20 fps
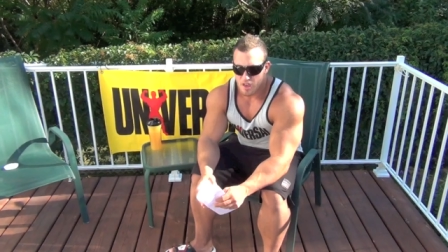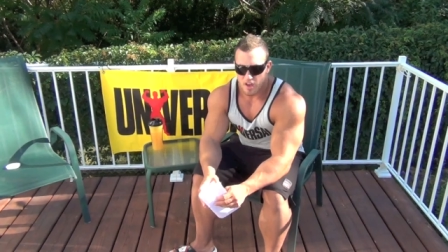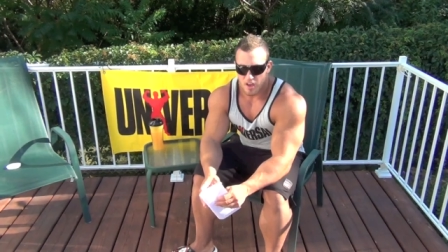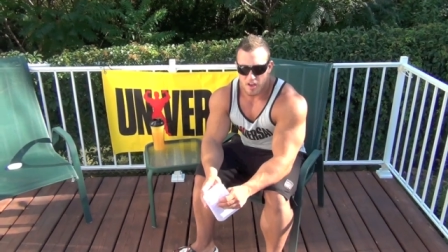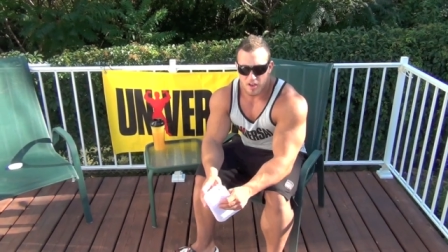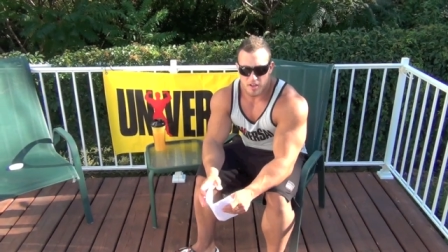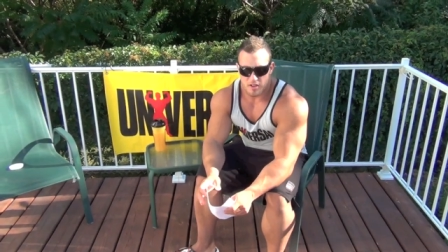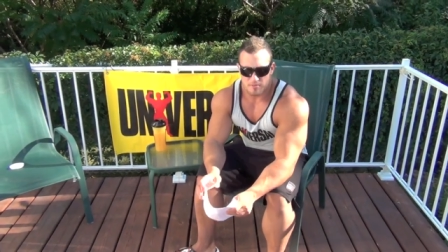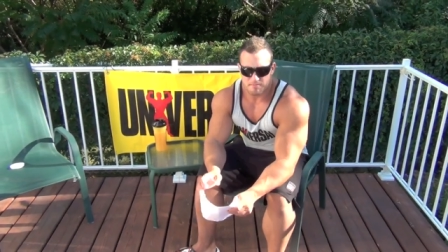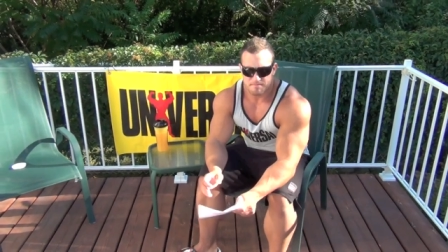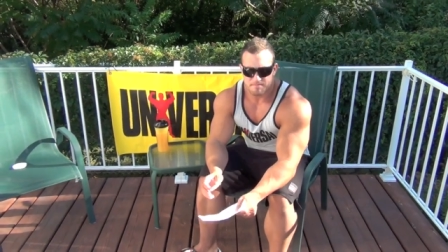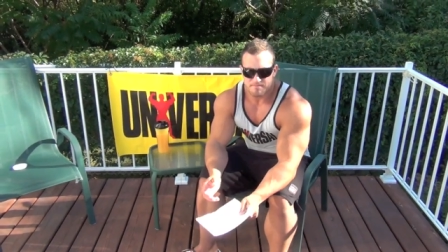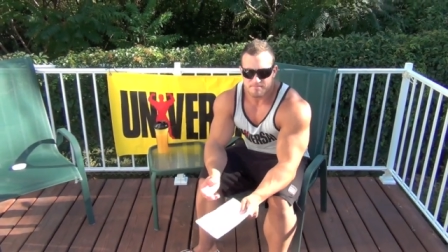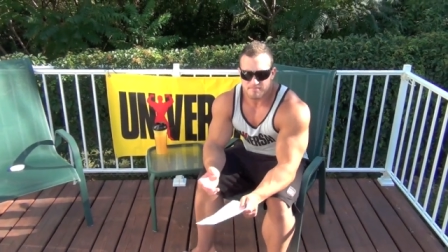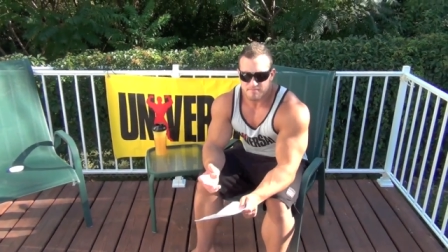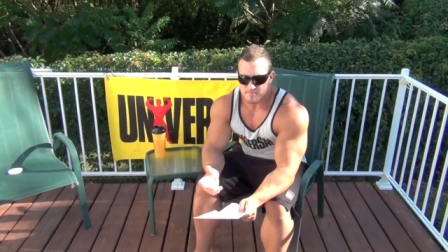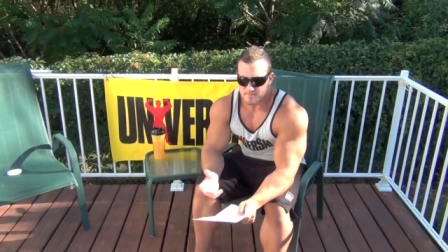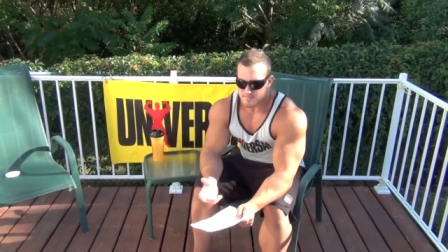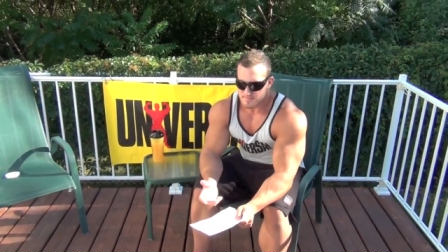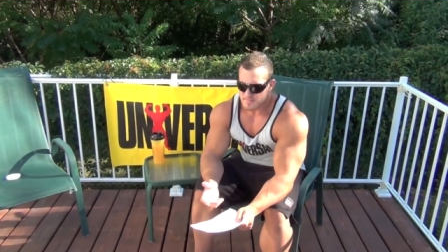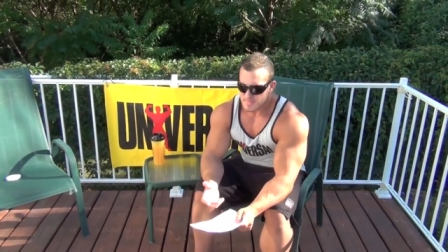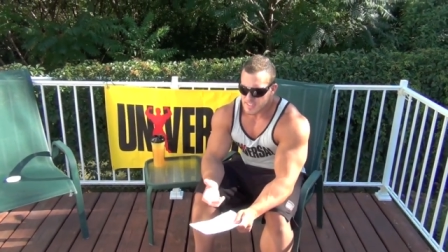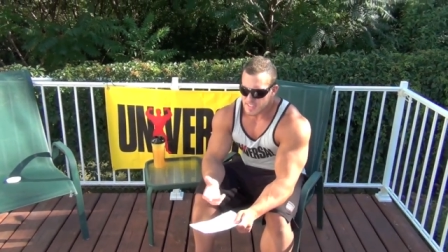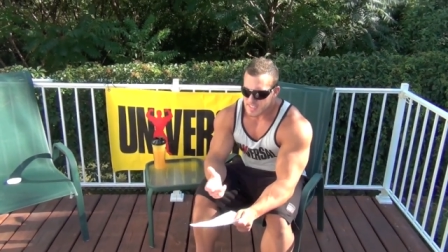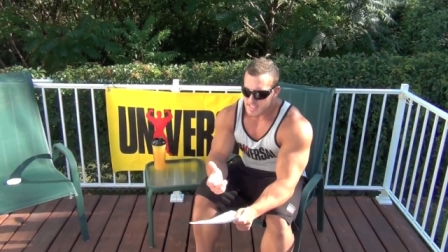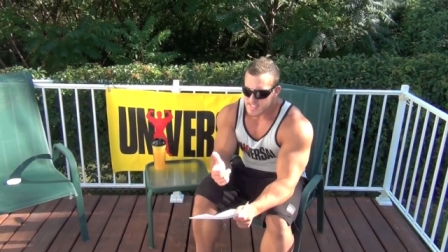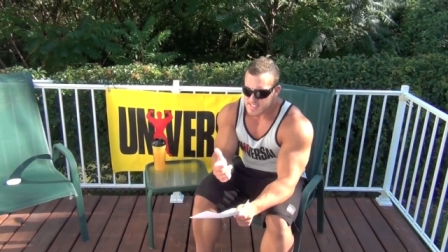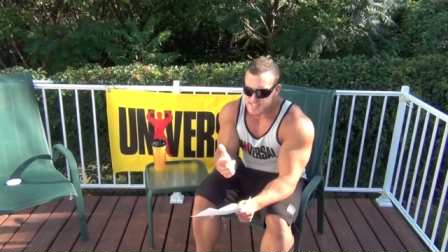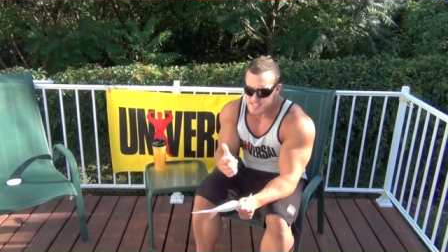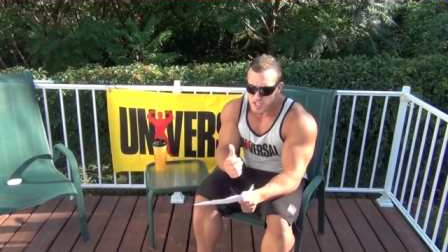Um,
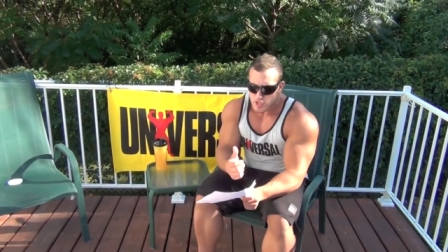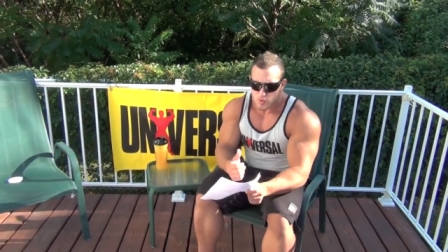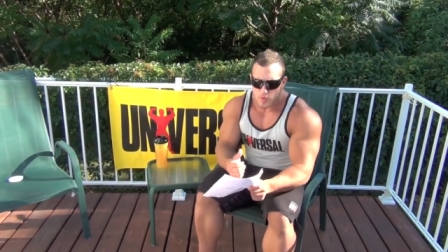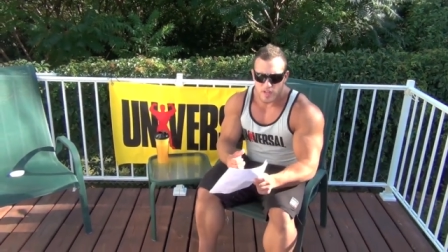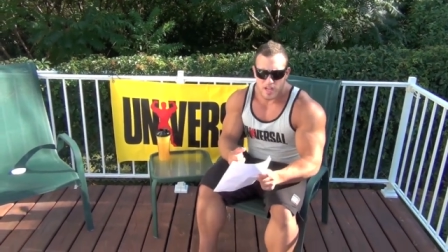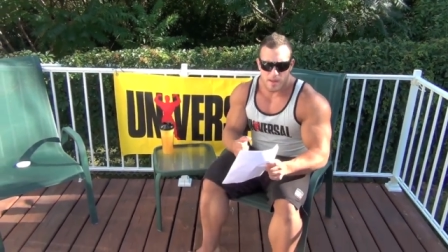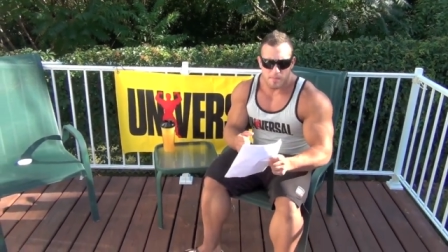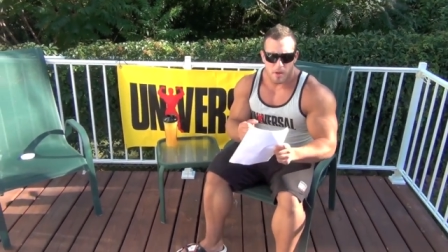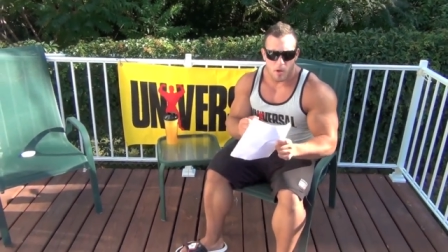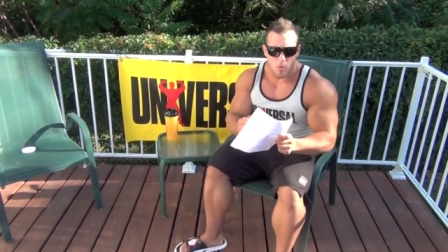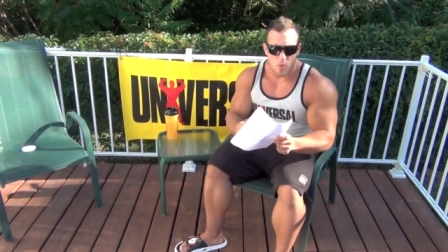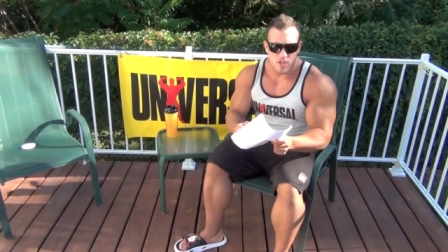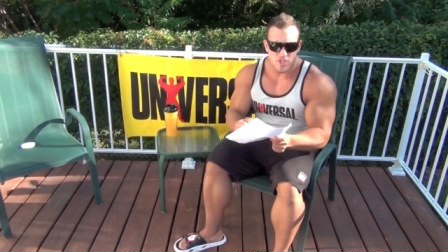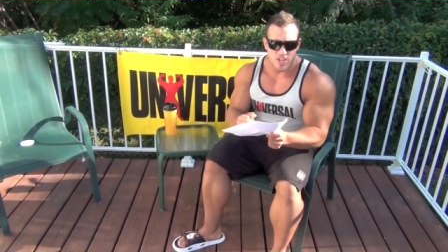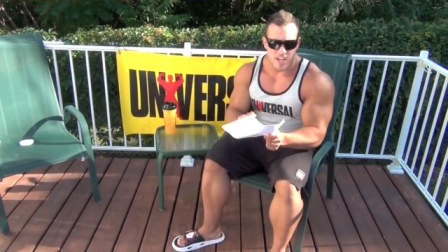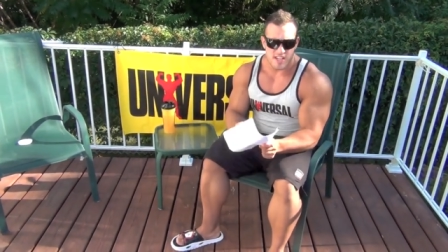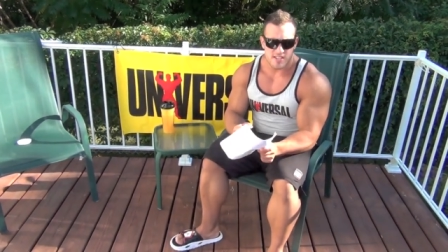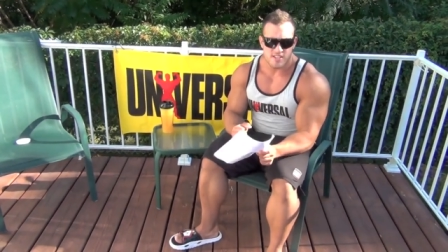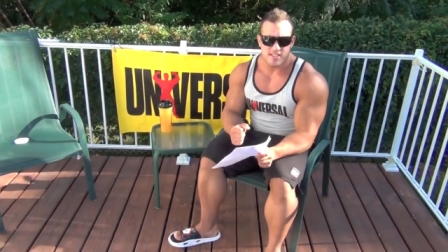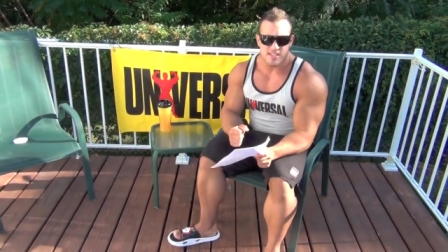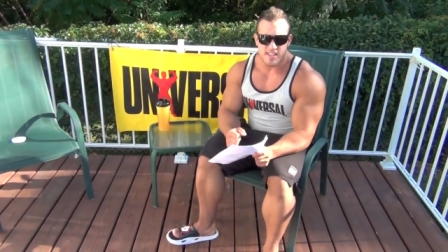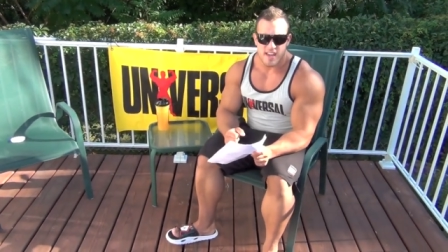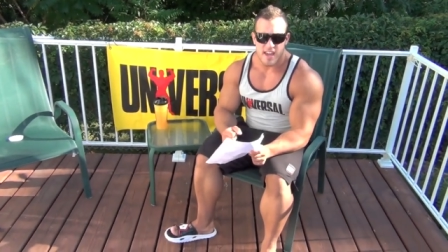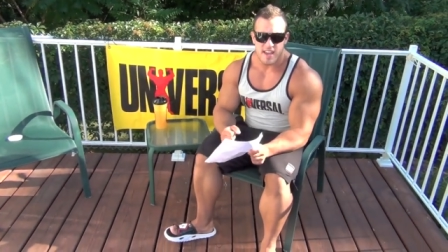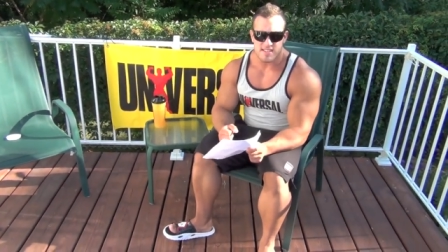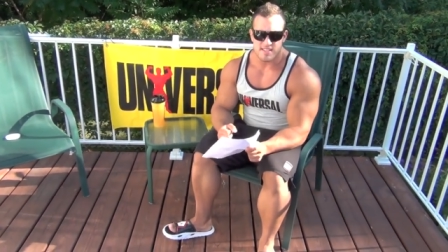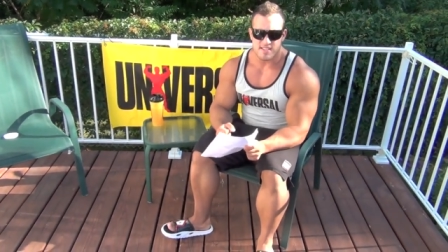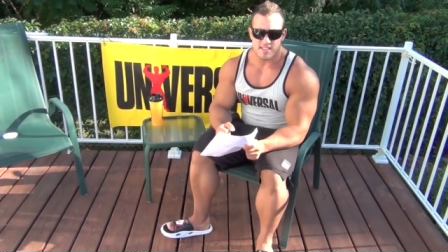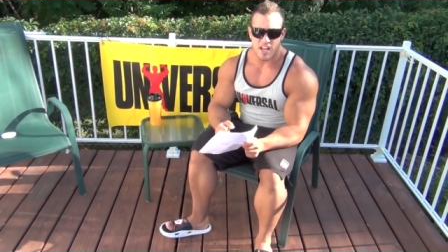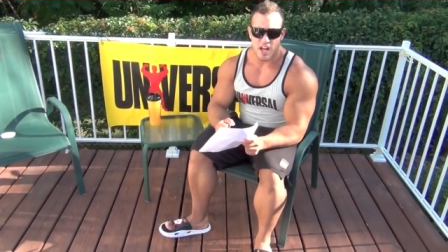it's not really about which
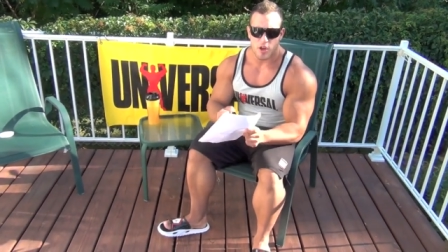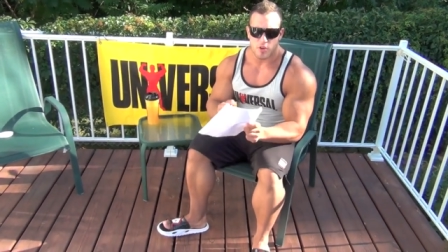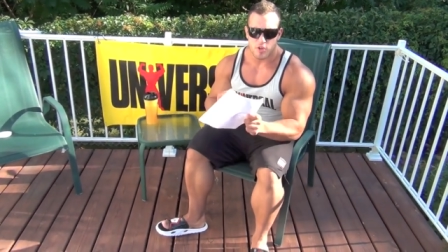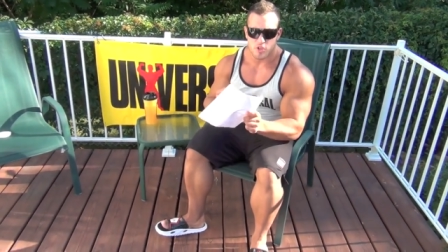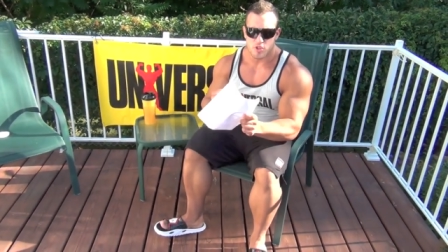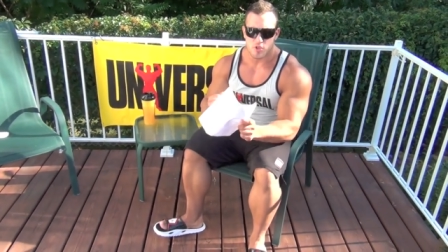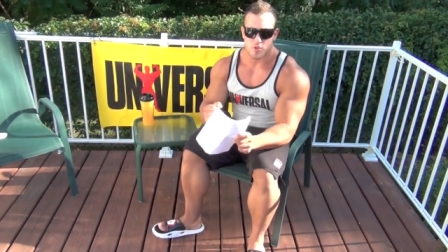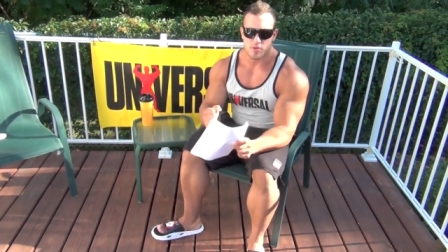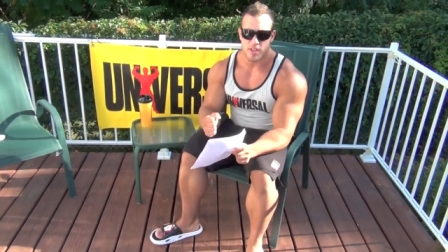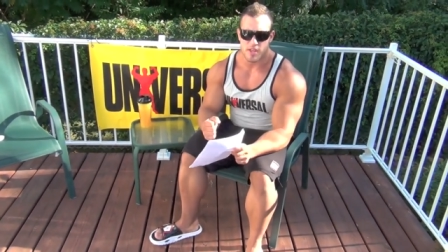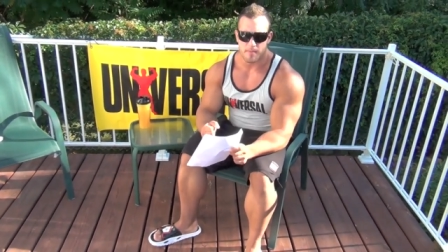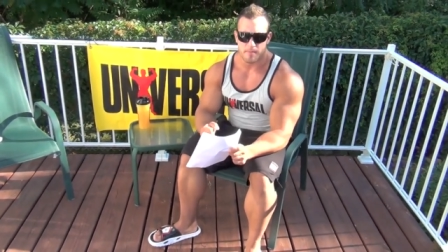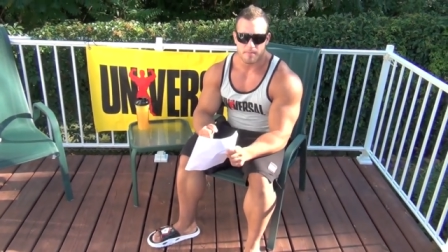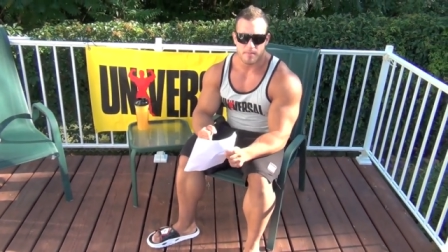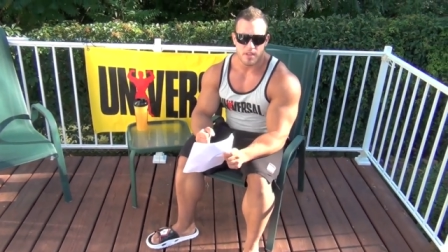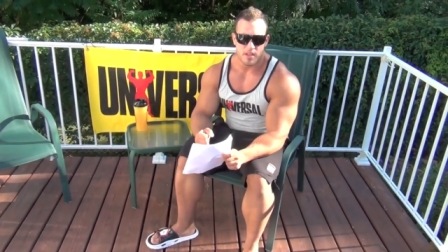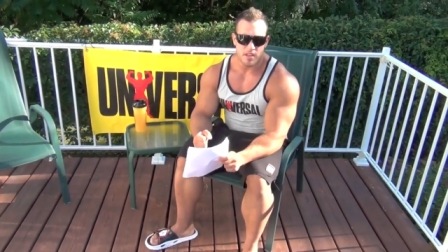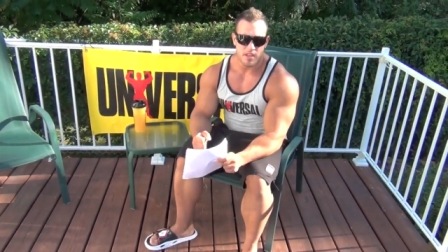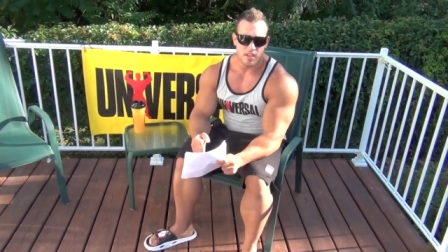exercise, it's how you do them.